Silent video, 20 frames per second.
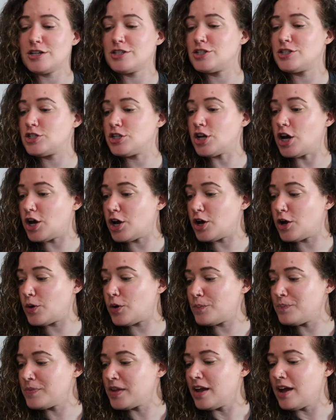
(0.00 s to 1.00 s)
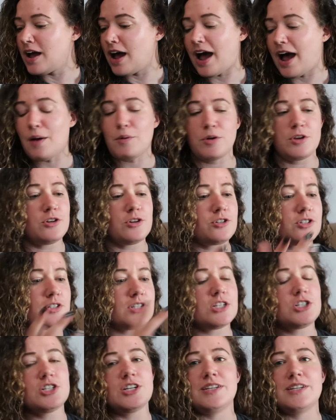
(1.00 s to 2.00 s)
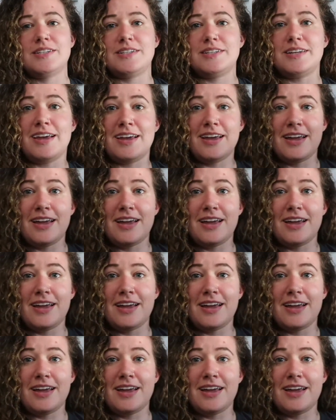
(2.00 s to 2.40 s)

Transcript: So I will usually just